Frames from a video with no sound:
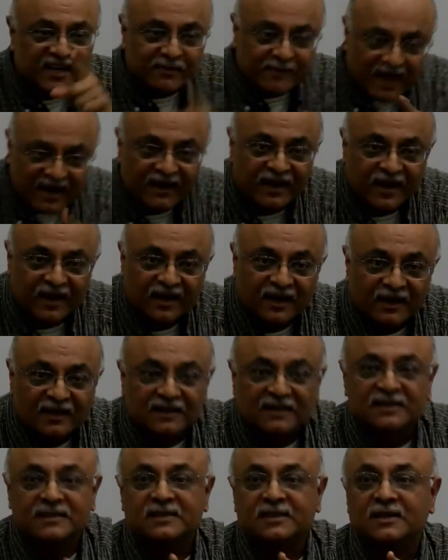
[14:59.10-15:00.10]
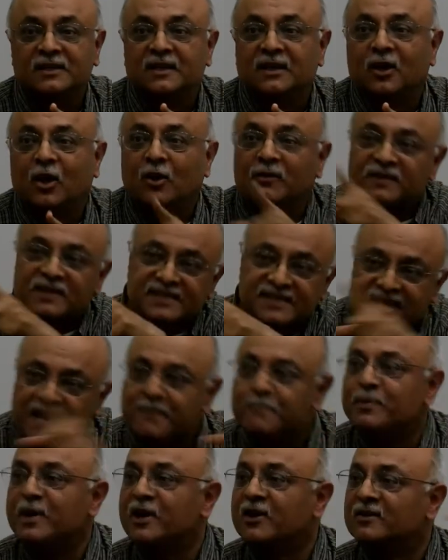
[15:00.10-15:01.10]
America, over the same
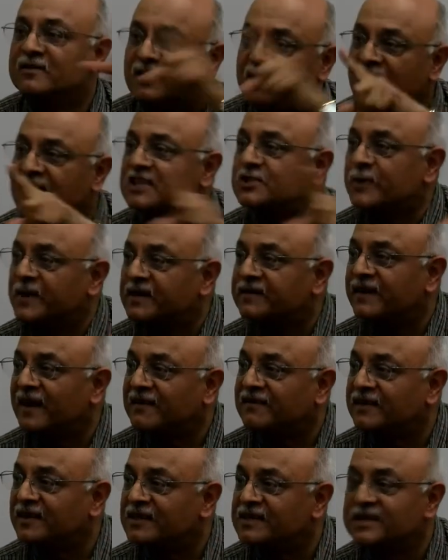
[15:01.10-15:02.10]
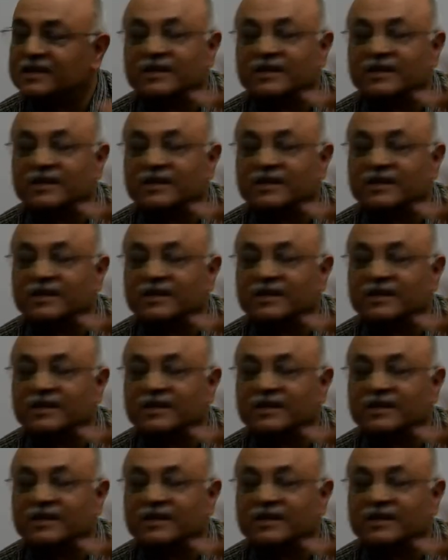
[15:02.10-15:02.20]
period of the last 25, 30